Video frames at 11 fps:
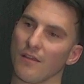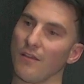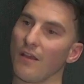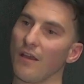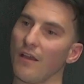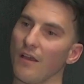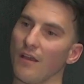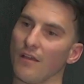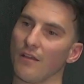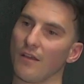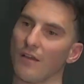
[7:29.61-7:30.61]

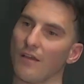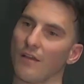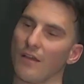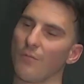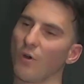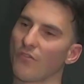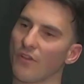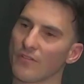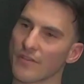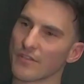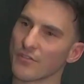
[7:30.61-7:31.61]
Because in what
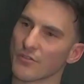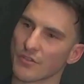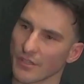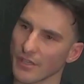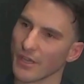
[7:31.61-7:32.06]
sense? That's interesting.